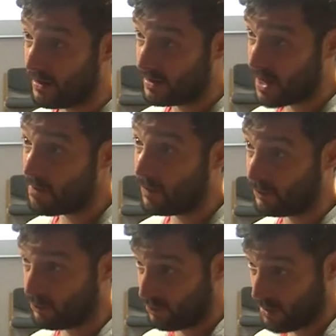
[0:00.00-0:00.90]
is able
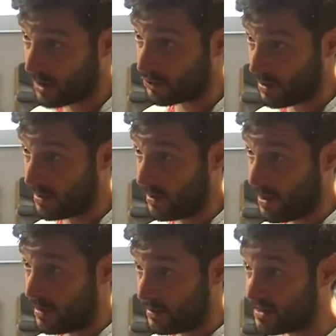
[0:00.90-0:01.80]
to actually
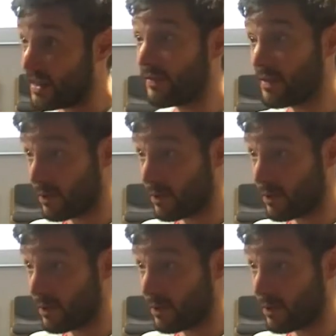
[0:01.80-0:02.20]
stand the